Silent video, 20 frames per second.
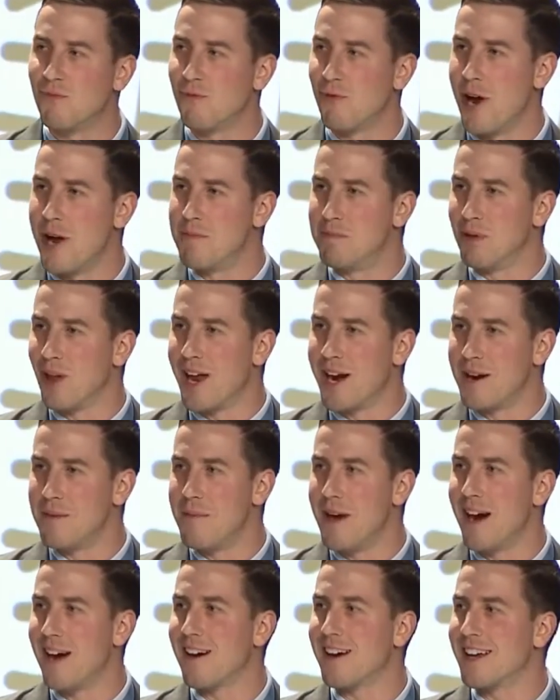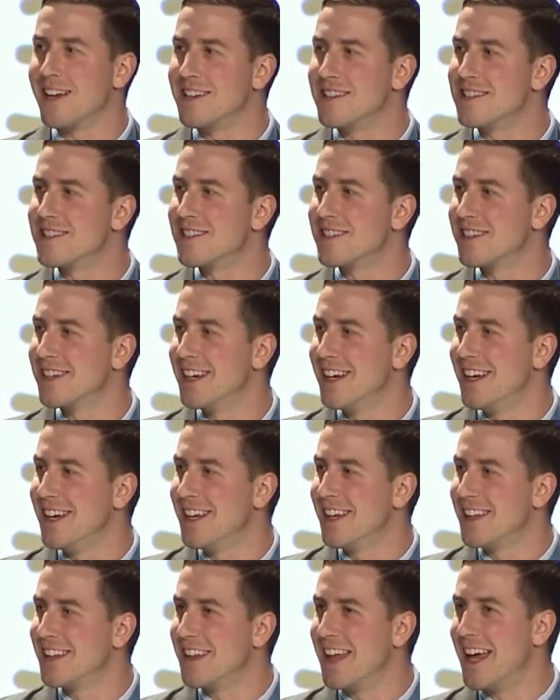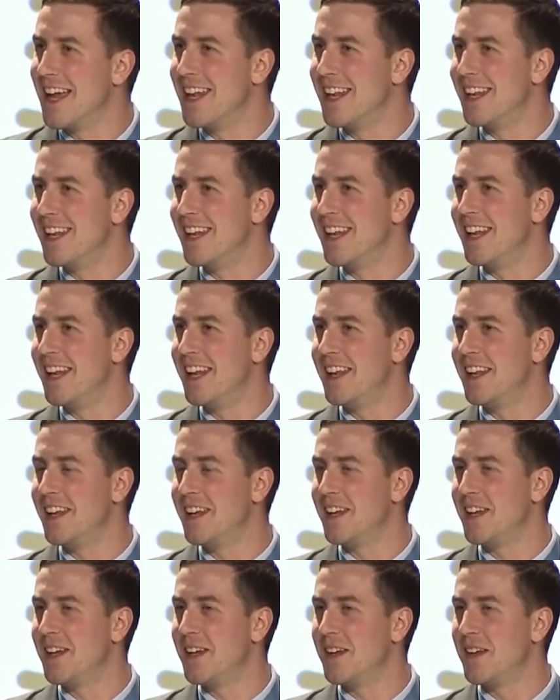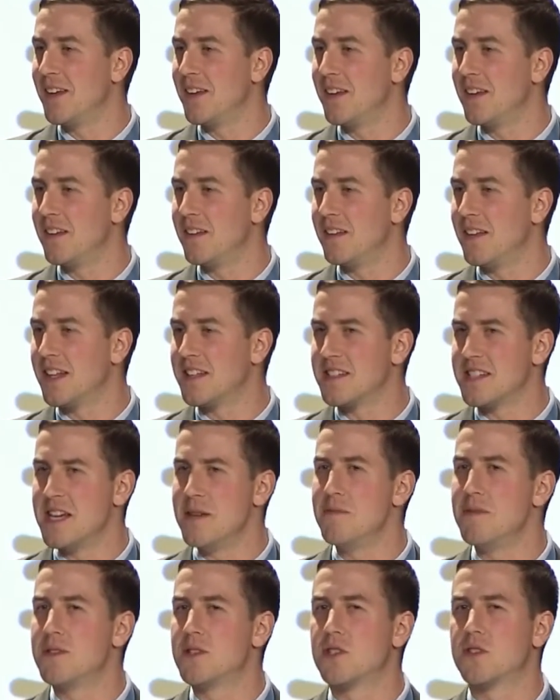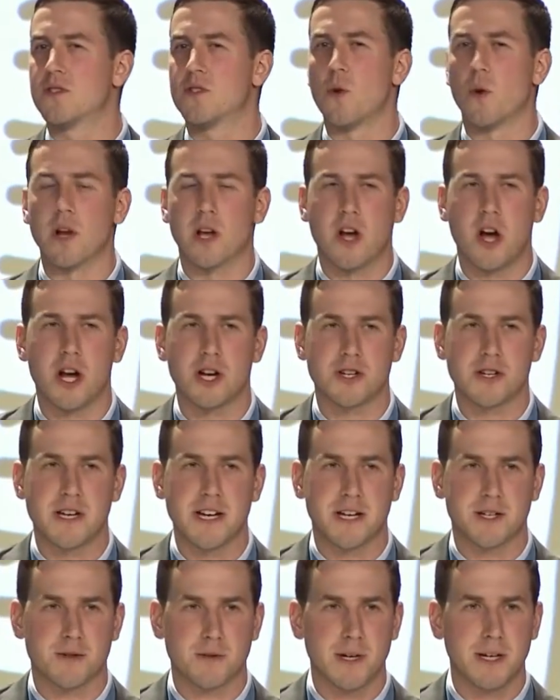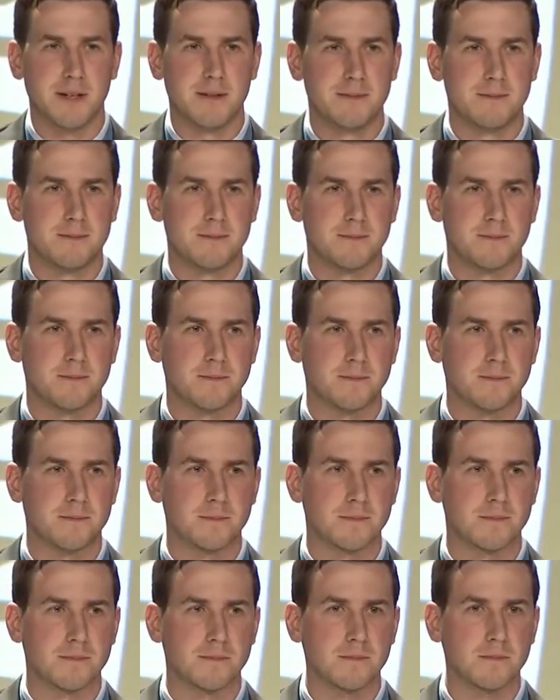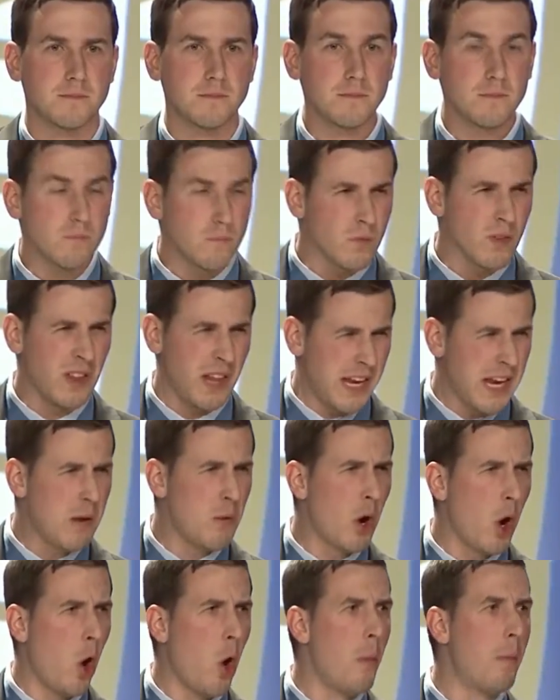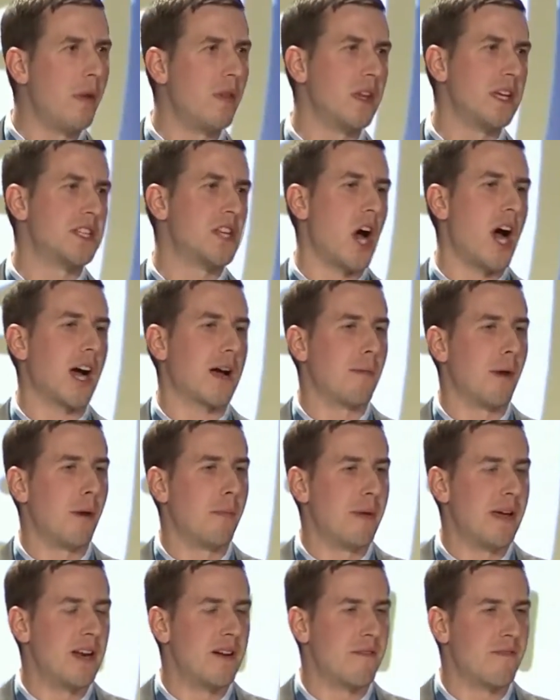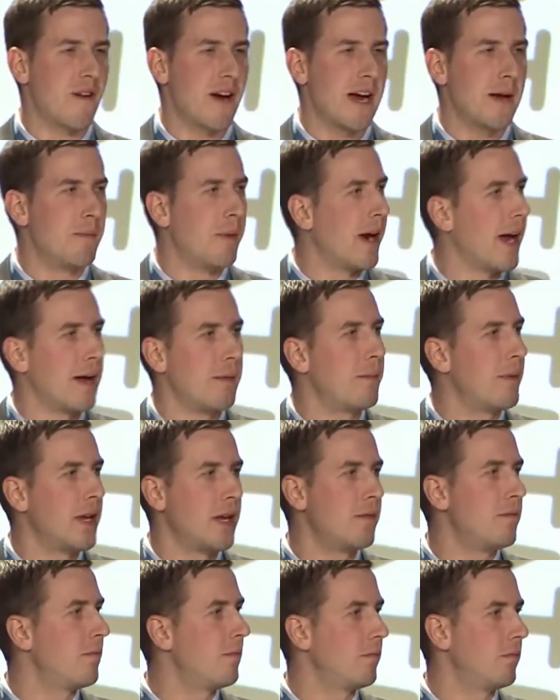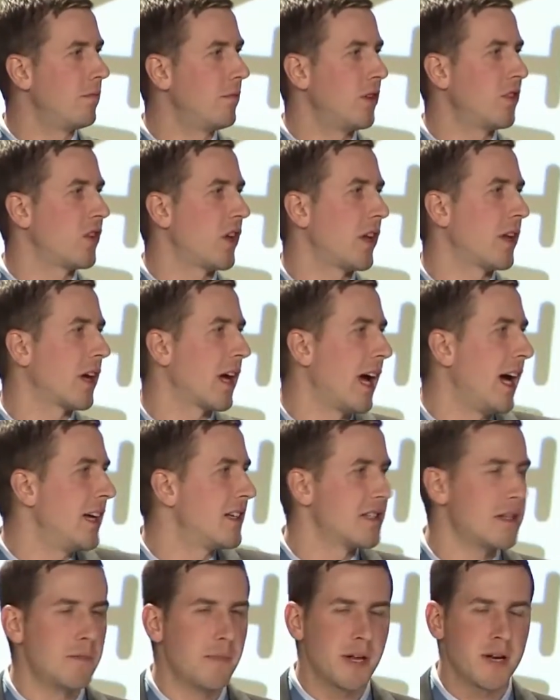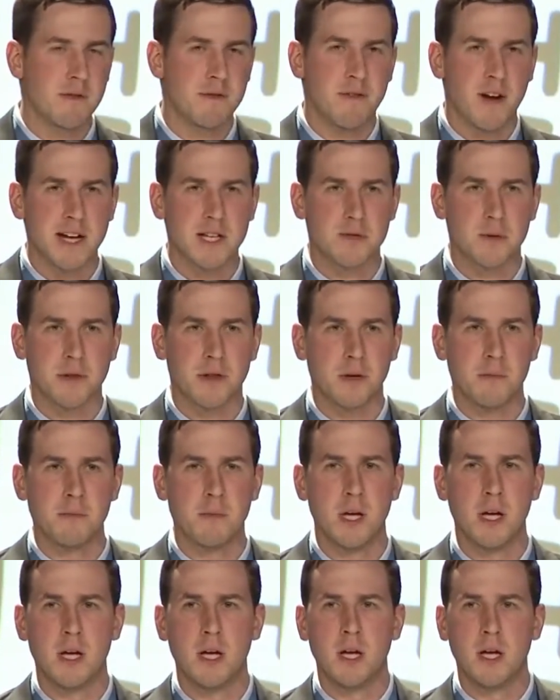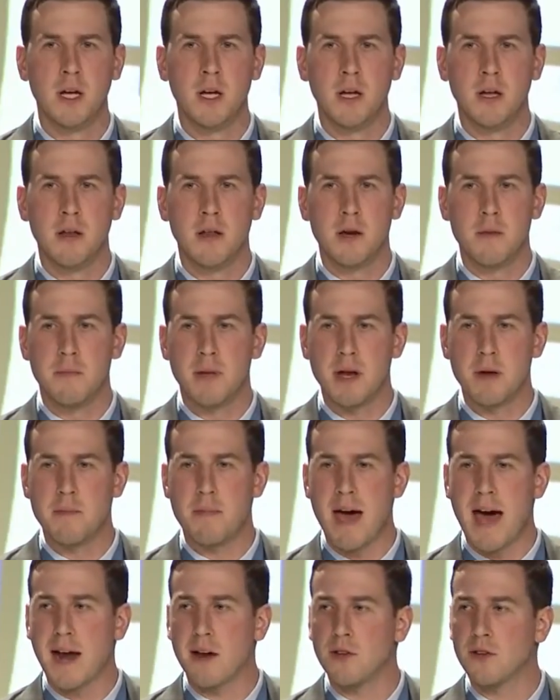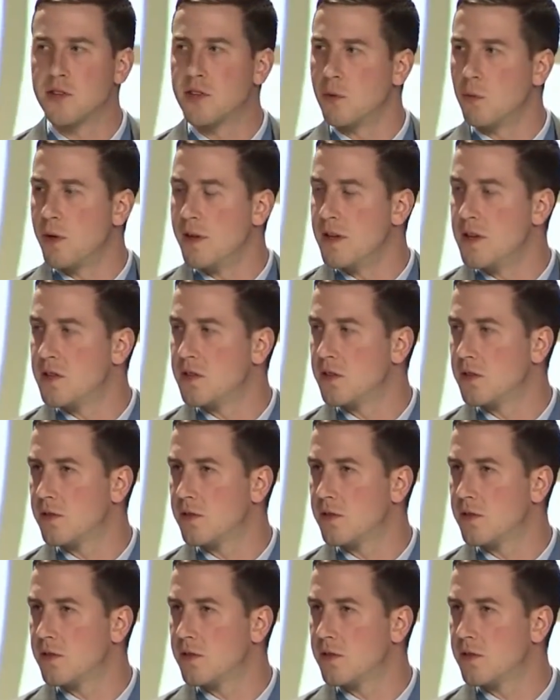red-blooded Americans that seemed sort of contradictory, that he would openly talk about being afraid. But I've been in, there's other guys that have been in fights with him, that have been in battles, that when this